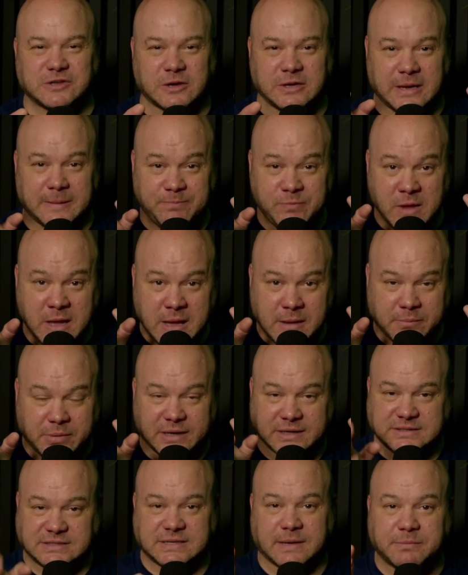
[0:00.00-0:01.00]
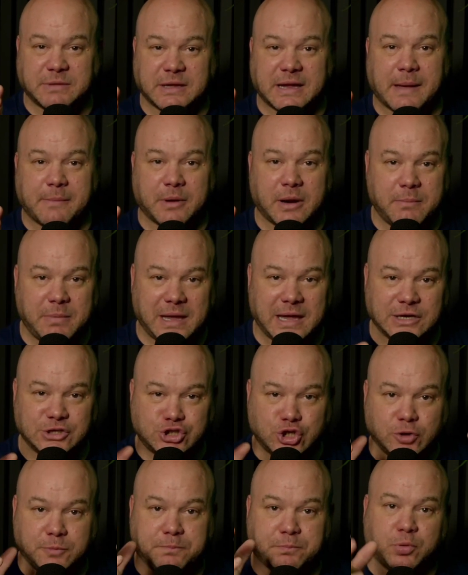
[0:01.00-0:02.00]
on you, but it's something I'm going to begin
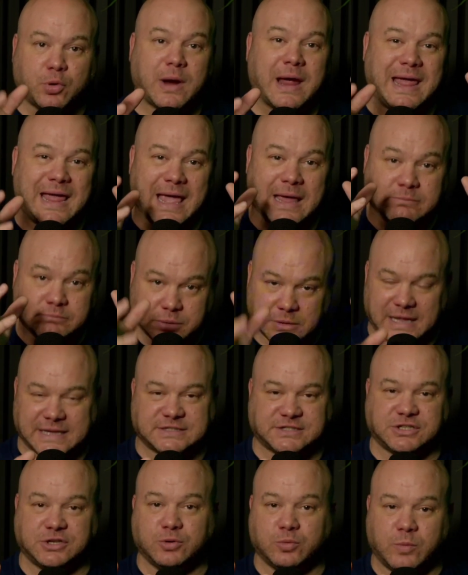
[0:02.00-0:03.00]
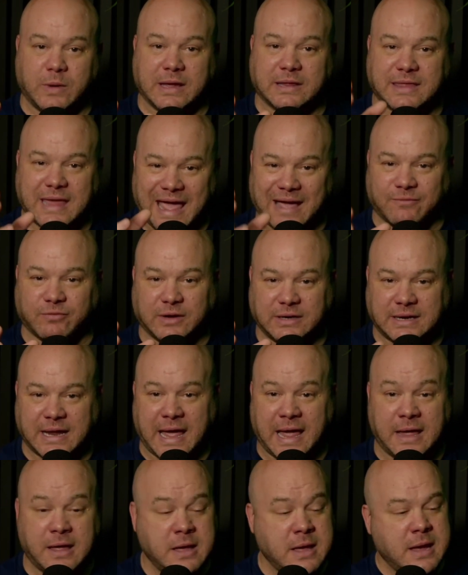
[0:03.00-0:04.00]
to pray and bless you with every
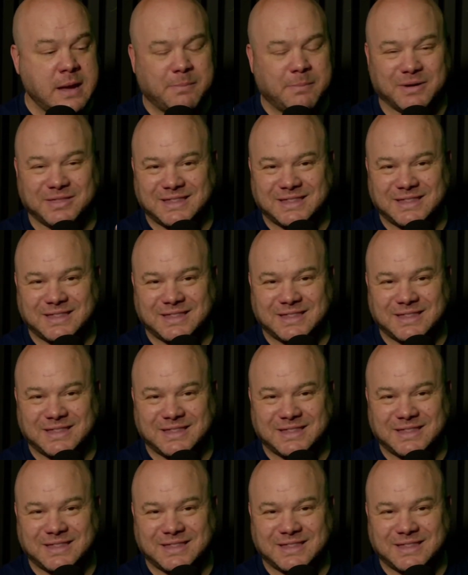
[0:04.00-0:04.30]
day. But